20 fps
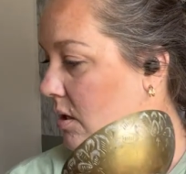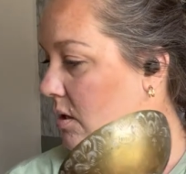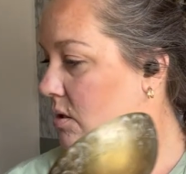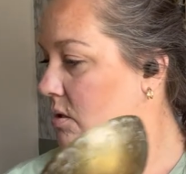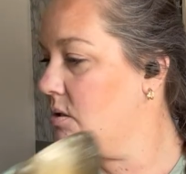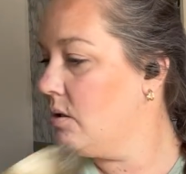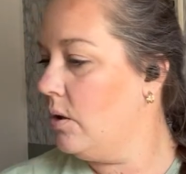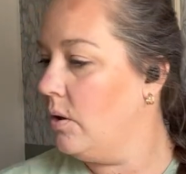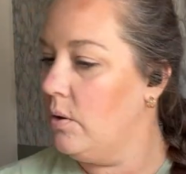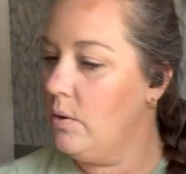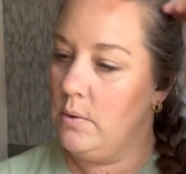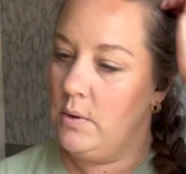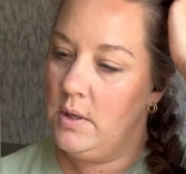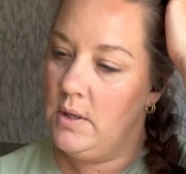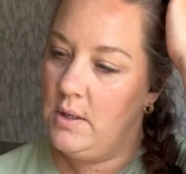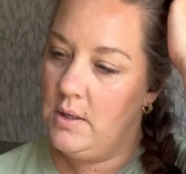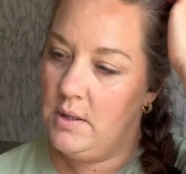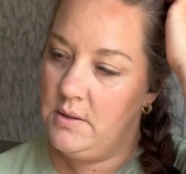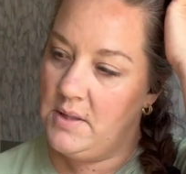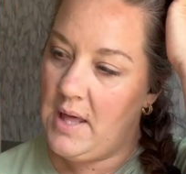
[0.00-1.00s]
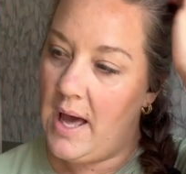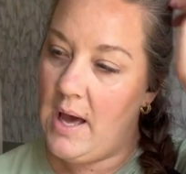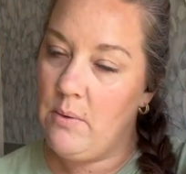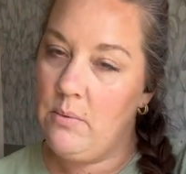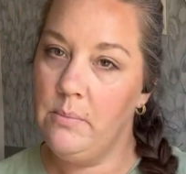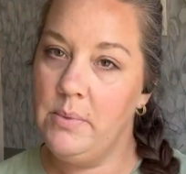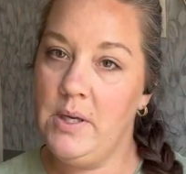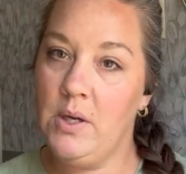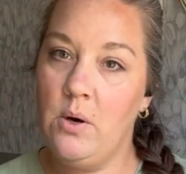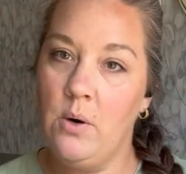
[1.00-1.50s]
So that
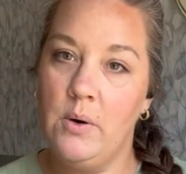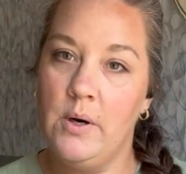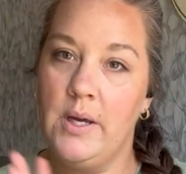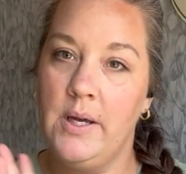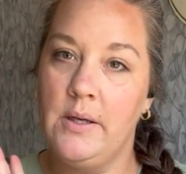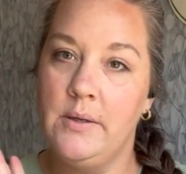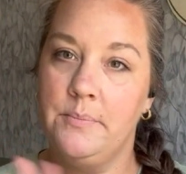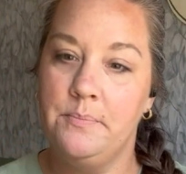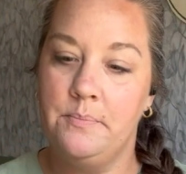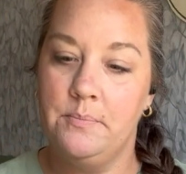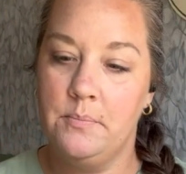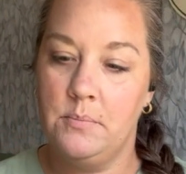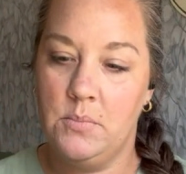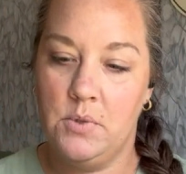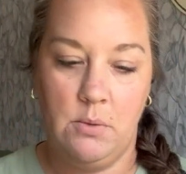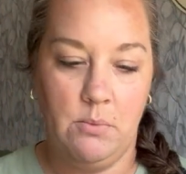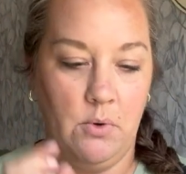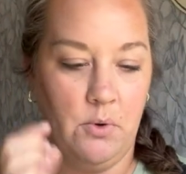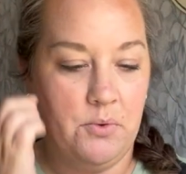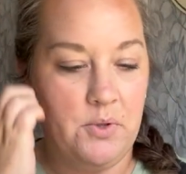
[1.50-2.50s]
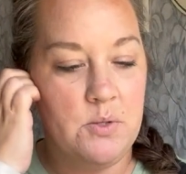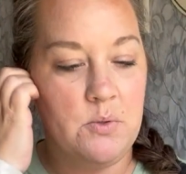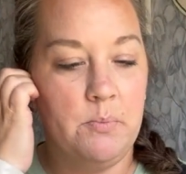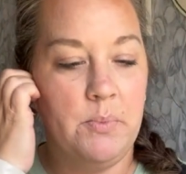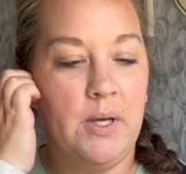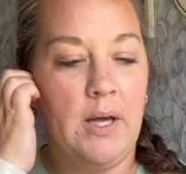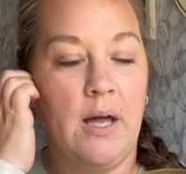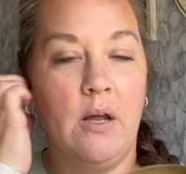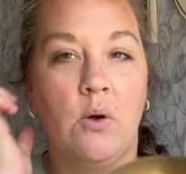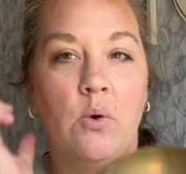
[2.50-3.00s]
will be going to the booth. This would
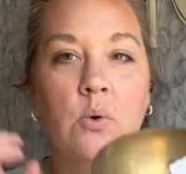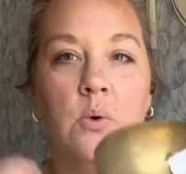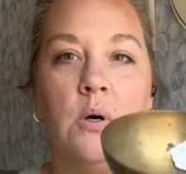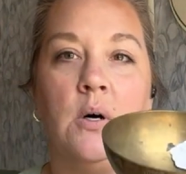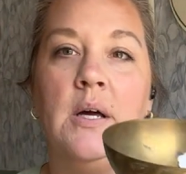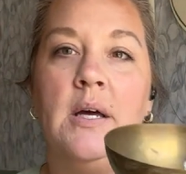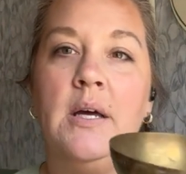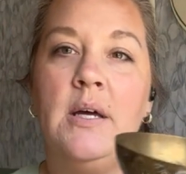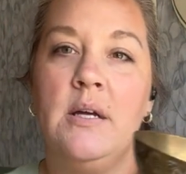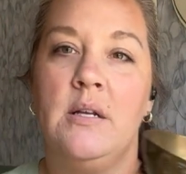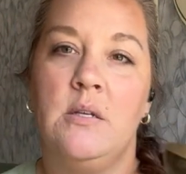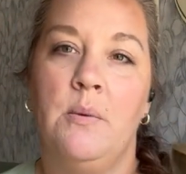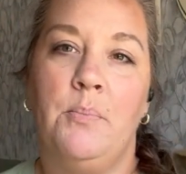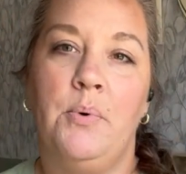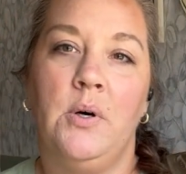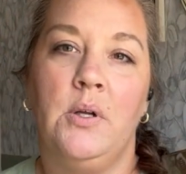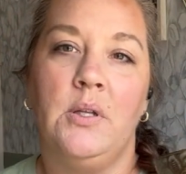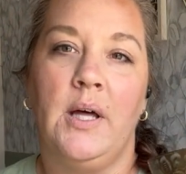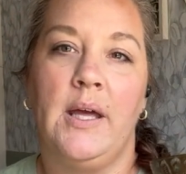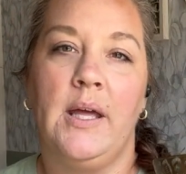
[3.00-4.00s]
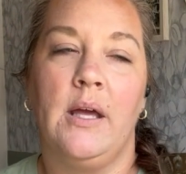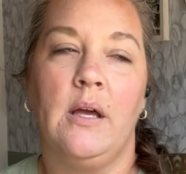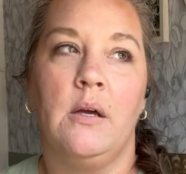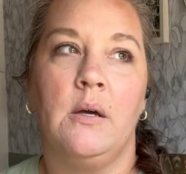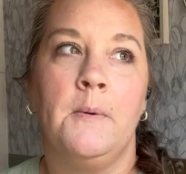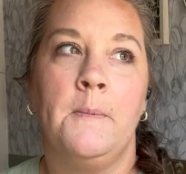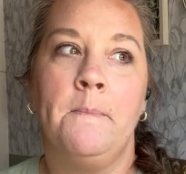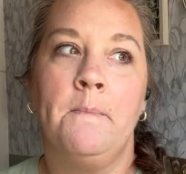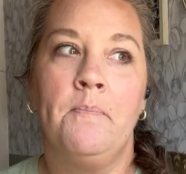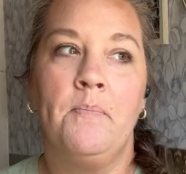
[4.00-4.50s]
be kind of cool to put like
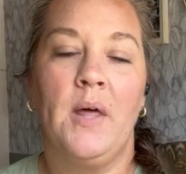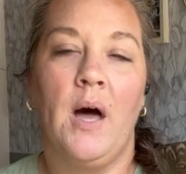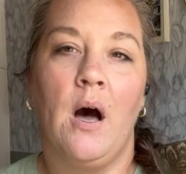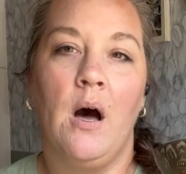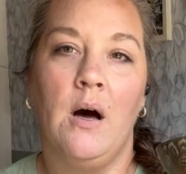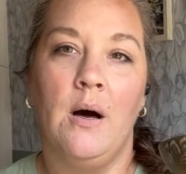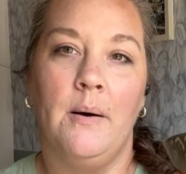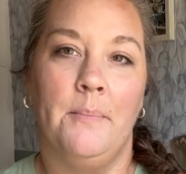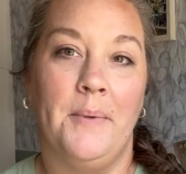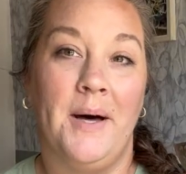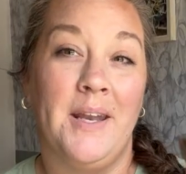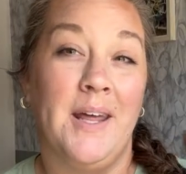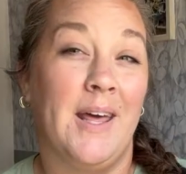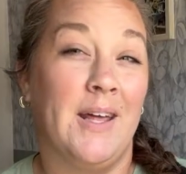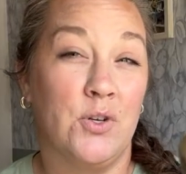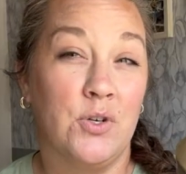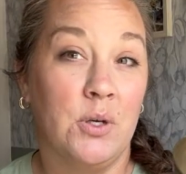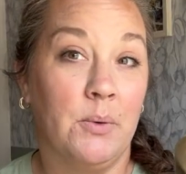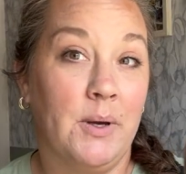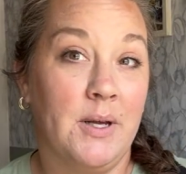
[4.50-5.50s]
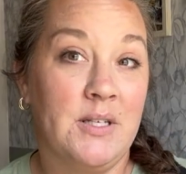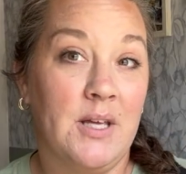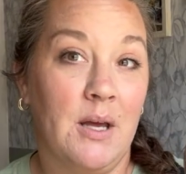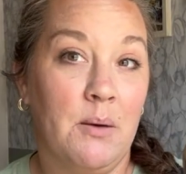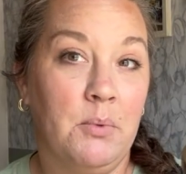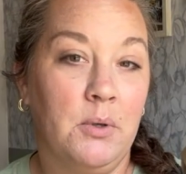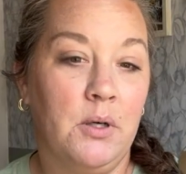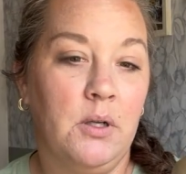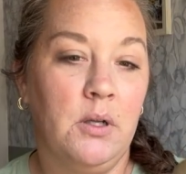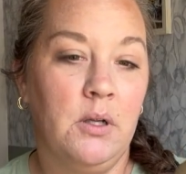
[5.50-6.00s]
on an entryway
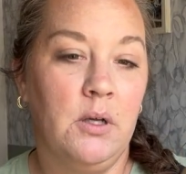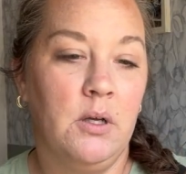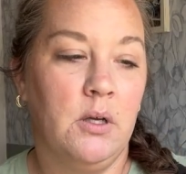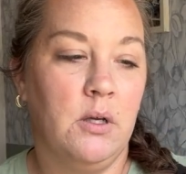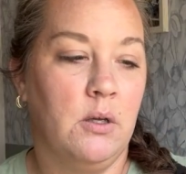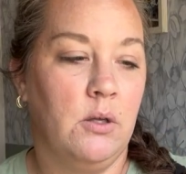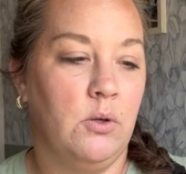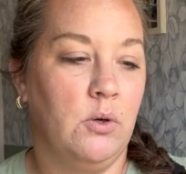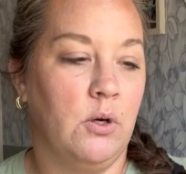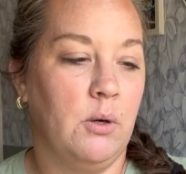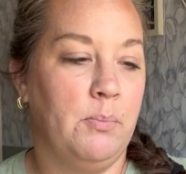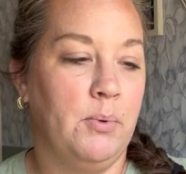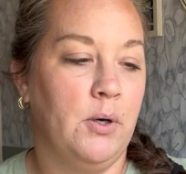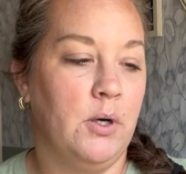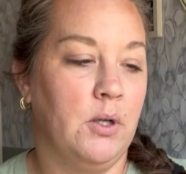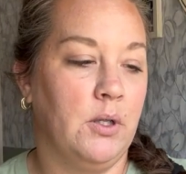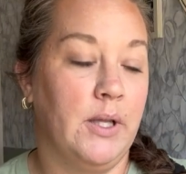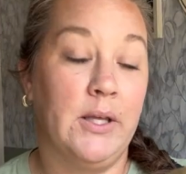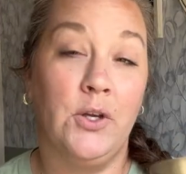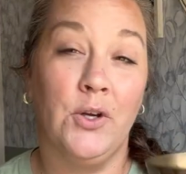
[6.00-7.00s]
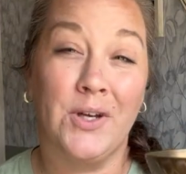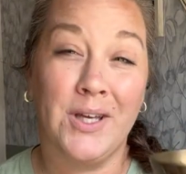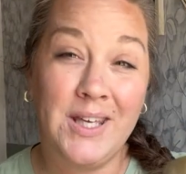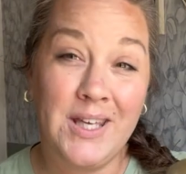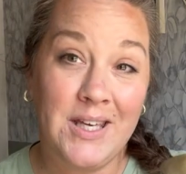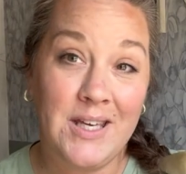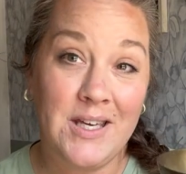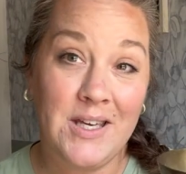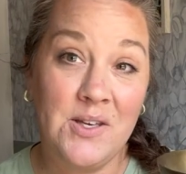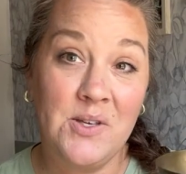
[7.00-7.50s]
table. You could put like your
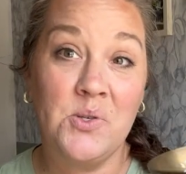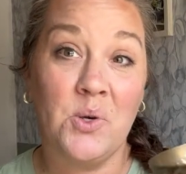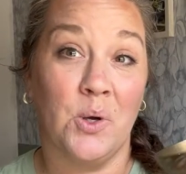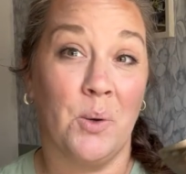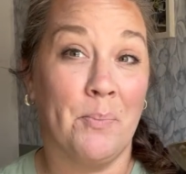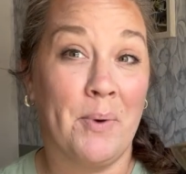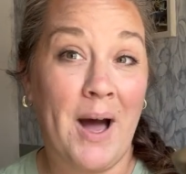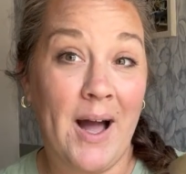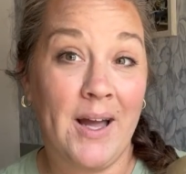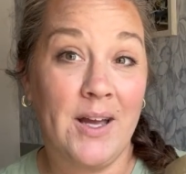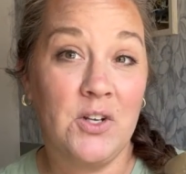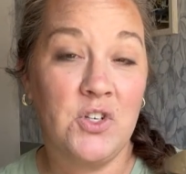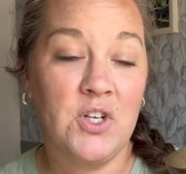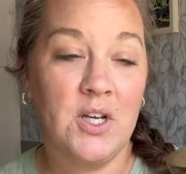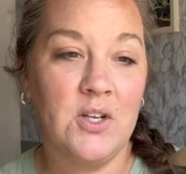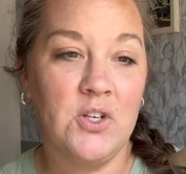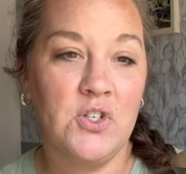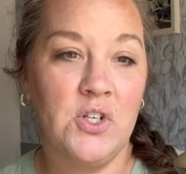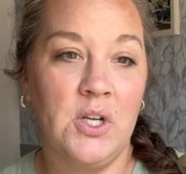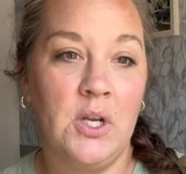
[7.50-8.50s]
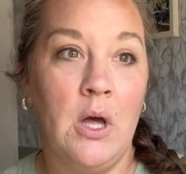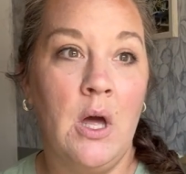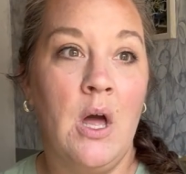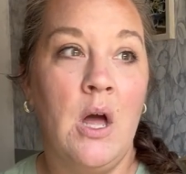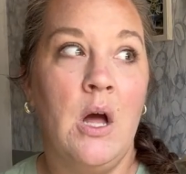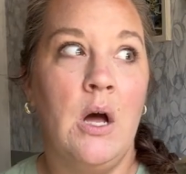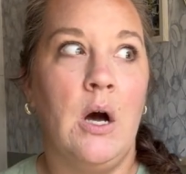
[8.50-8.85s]
keys or your pocket change in it.